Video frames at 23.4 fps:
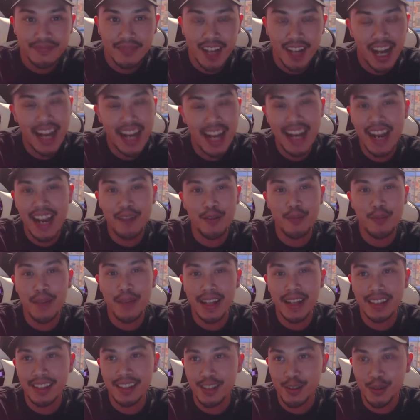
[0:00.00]
I never
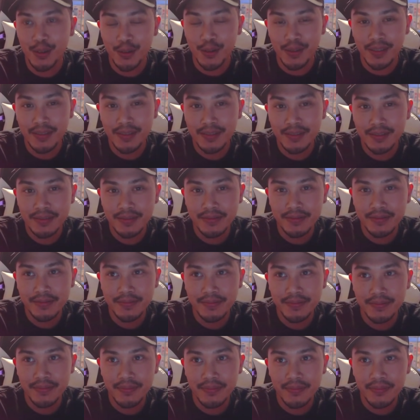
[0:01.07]
met the dude.
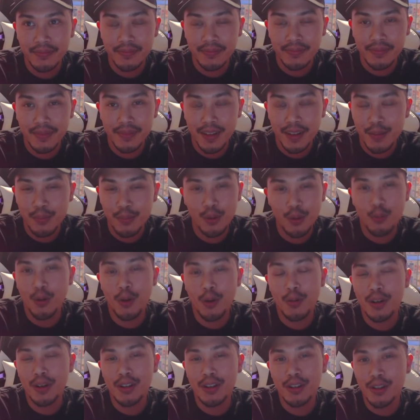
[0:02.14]
But
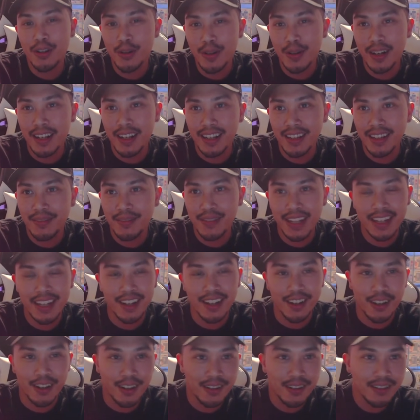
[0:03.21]
what were you doing in the
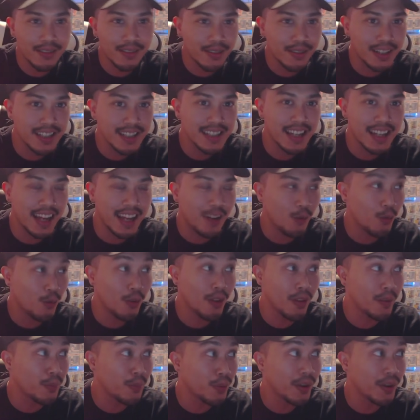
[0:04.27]
video? What is that?
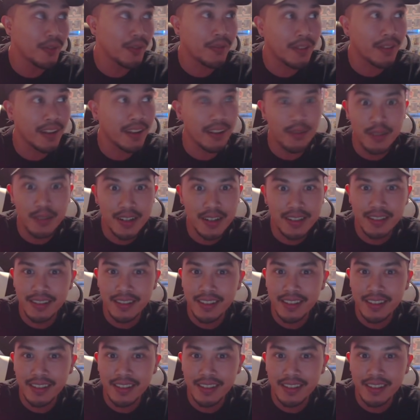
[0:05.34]
Or the boyfriend? What?